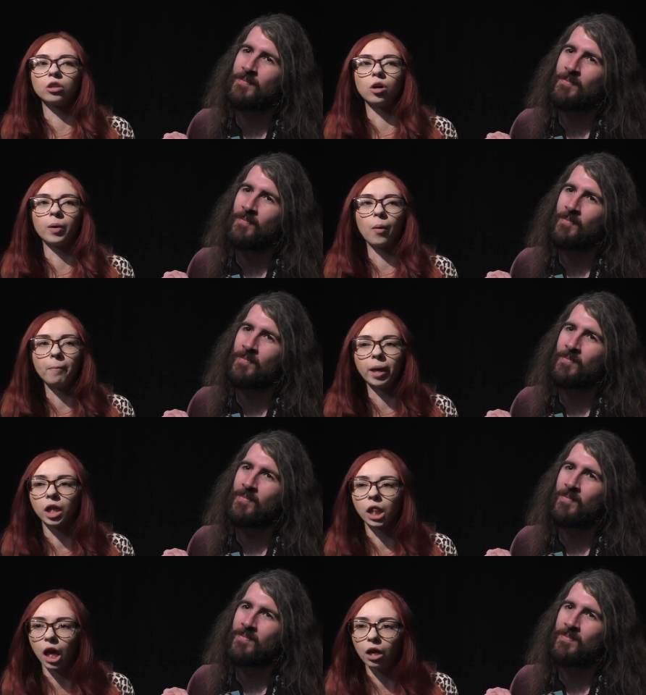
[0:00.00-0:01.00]
Speaker 1: a lot about
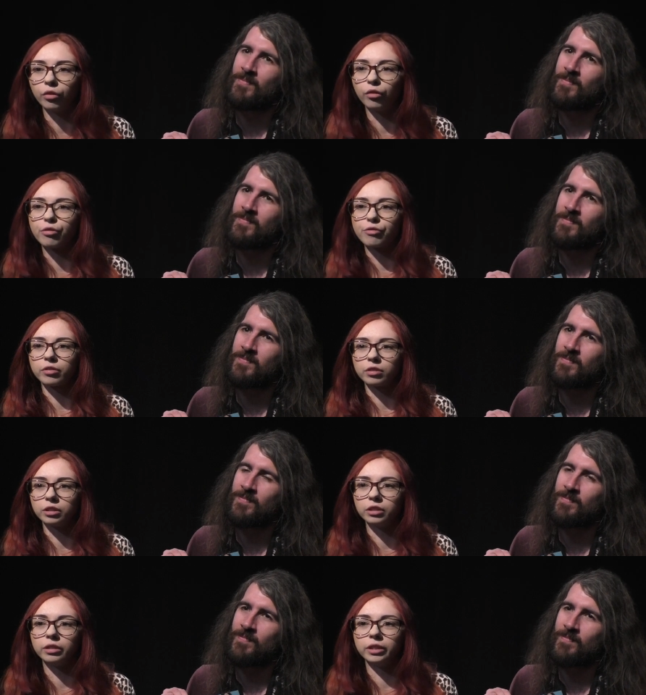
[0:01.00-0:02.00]
mental health
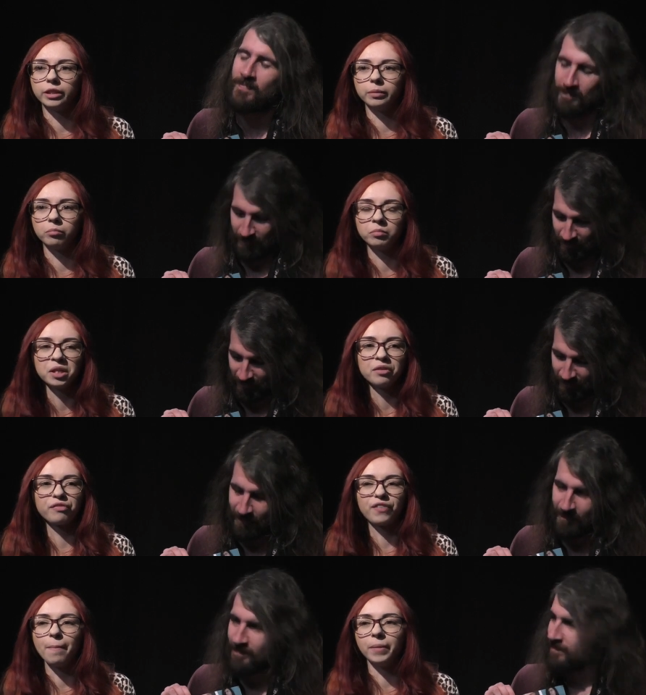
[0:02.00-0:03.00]
and um,
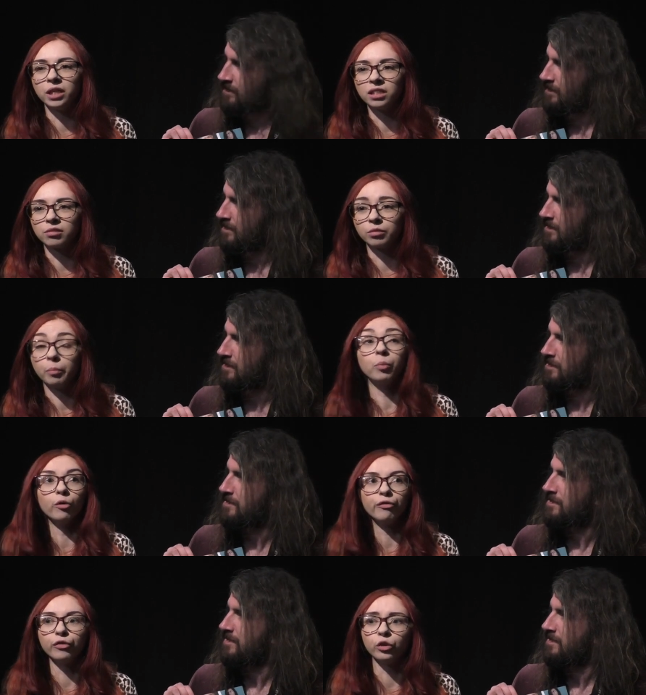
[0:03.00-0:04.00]
feminism,
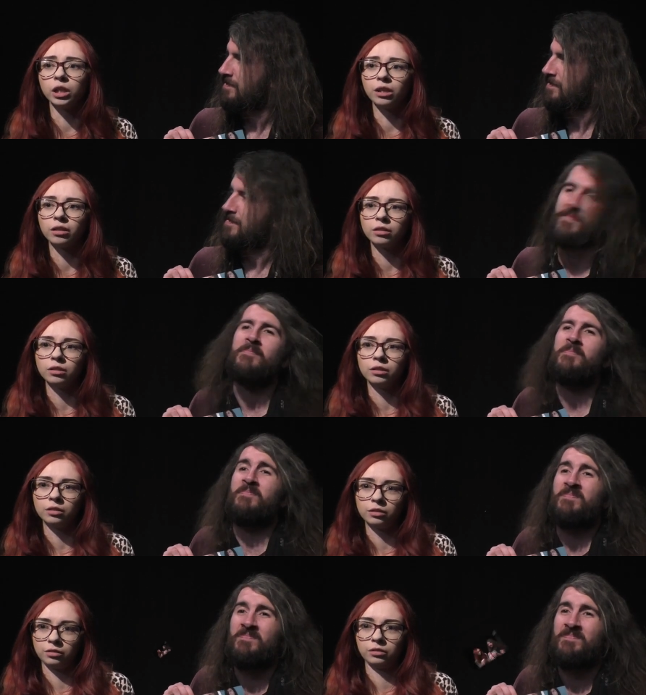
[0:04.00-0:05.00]
but funny.
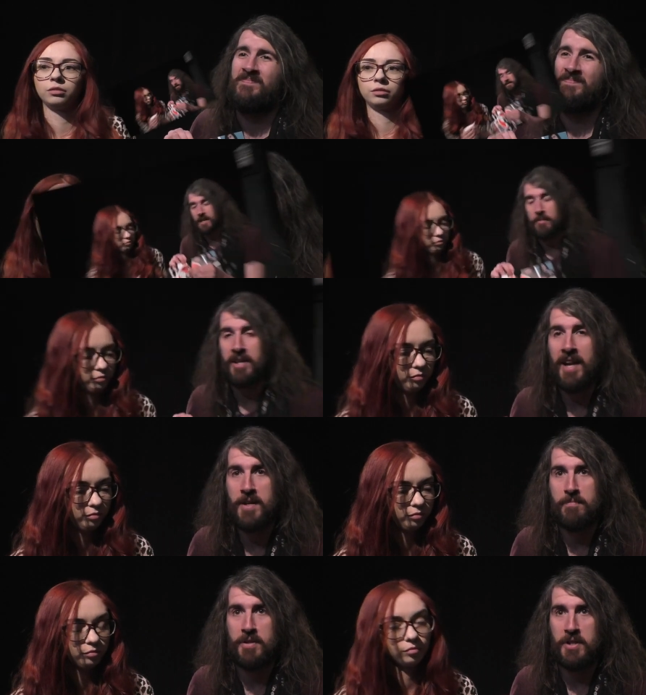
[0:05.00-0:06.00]
Uh, it's going to be an
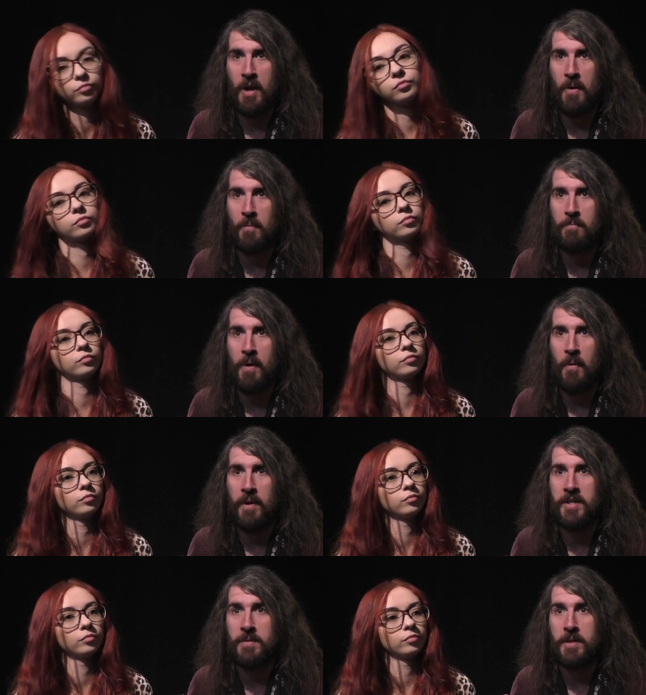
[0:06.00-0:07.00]
Edinburgh
Speaker 2: show, but
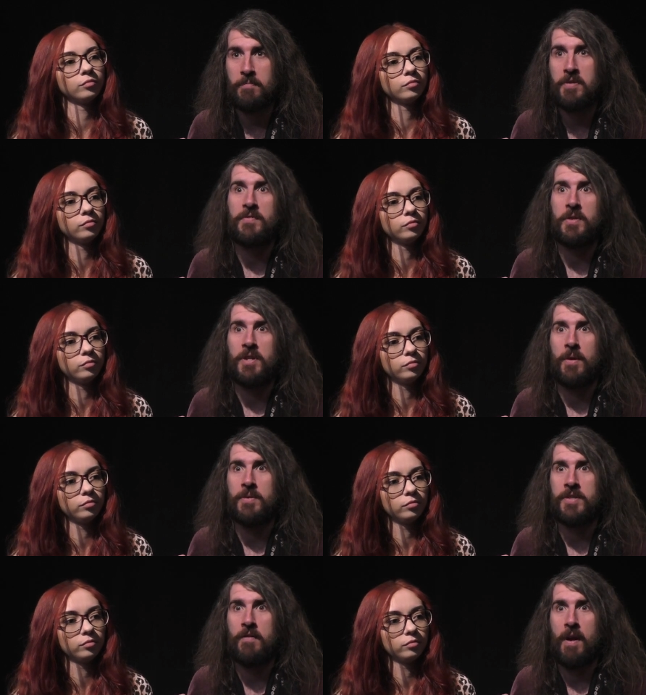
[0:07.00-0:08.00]
we are doing preview
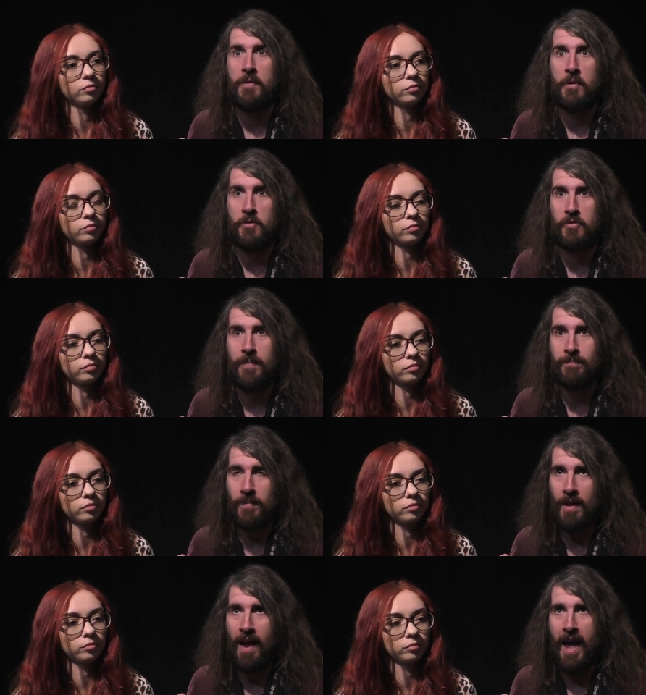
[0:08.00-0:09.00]
shows around the country.
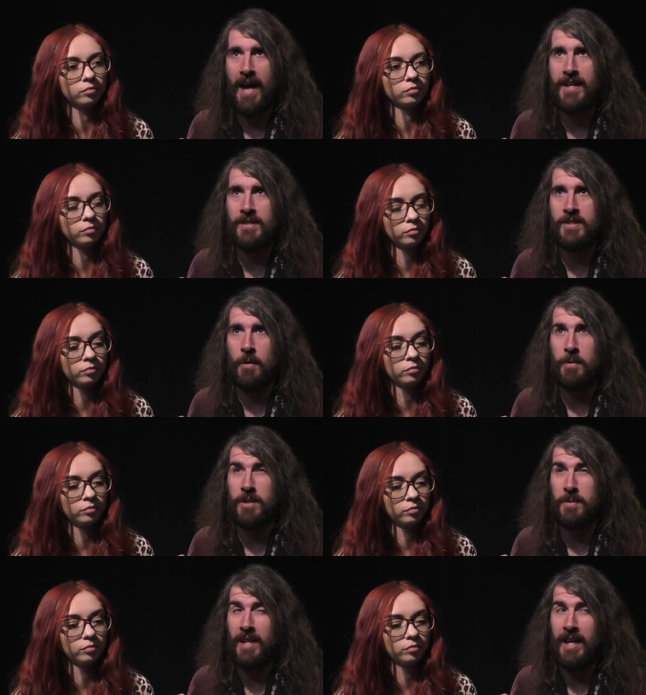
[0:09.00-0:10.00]
And so we're
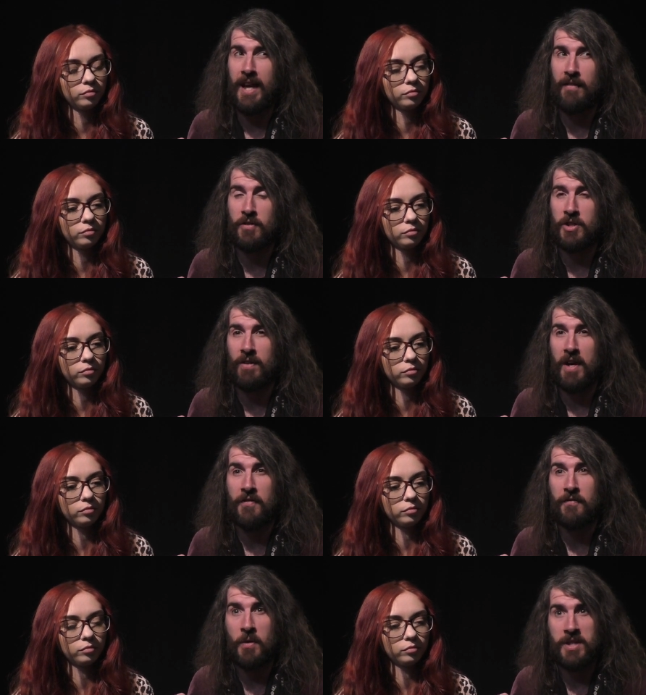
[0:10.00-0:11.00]
doing it here on July
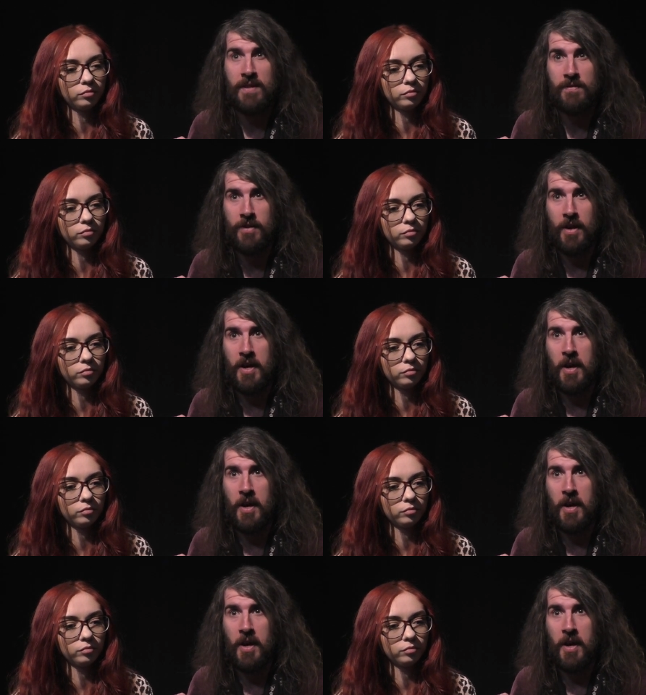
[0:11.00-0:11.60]
the 14th